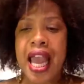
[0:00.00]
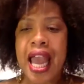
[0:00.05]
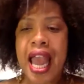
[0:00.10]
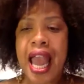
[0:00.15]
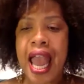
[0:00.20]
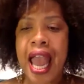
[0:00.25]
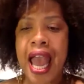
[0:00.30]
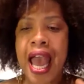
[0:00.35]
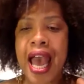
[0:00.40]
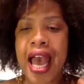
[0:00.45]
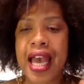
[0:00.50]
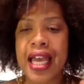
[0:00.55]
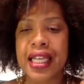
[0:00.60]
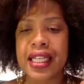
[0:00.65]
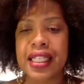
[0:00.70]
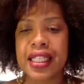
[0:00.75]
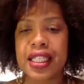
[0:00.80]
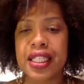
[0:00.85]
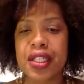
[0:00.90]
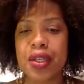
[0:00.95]

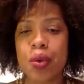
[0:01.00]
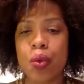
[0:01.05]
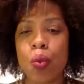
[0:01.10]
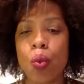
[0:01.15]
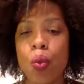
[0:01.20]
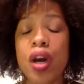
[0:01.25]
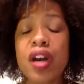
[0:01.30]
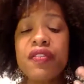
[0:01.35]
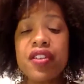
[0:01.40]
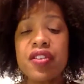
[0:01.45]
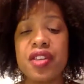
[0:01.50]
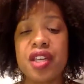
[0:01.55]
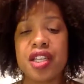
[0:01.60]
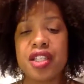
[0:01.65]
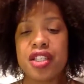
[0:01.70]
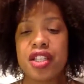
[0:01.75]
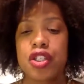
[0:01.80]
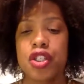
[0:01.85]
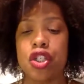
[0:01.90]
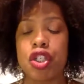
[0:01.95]
And one of the things
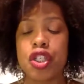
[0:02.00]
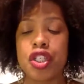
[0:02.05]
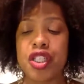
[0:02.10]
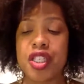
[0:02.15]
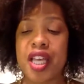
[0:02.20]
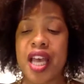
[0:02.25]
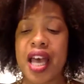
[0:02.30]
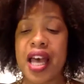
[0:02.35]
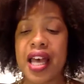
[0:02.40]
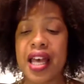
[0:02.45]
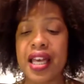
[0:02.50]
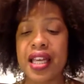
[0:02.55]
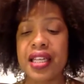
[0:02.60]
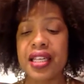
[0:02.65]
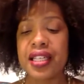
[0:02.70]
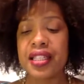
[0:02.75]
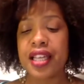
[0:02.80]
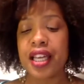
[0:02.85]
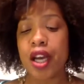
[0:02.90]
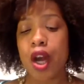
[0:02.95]
that she said
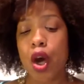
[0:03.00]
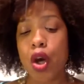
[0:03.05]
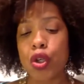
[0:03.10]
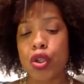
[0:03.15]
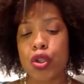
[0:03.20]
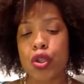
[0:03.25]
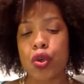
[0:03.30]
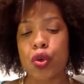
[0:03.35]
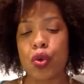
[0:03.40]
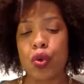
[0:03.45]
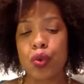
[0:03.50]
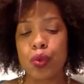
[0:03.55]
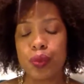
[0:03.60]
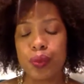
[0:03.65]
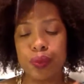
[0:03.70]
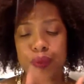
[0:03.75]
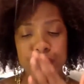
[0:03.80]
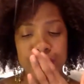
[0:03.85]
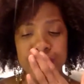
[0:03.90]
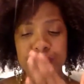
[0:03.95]
that also
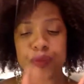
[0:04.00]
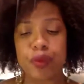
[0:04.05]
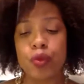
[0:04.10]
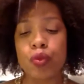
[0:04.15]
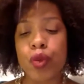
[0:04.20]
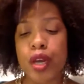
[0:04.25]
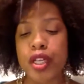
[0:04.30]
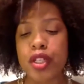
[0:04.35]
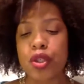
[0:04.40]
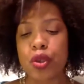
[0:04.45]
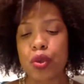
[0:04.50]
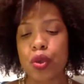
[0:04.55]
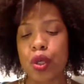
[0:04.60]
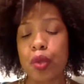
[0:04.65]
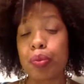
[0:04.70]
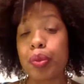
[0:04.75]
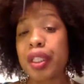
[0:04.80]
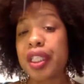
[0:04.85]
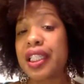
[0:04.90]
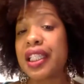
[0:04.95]
Rachel
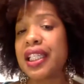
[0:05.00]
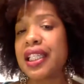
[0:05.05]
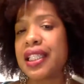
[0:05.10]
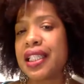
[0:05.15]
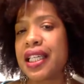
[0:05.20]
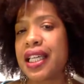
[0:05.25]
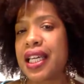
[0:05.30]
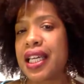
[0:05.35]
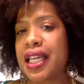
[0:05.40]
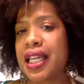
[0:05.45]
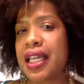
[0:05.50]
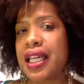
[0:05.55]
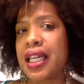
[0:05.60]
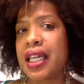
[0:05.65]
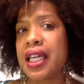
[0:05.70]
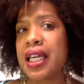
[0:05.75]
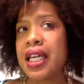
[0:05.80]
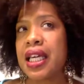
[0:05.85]
completely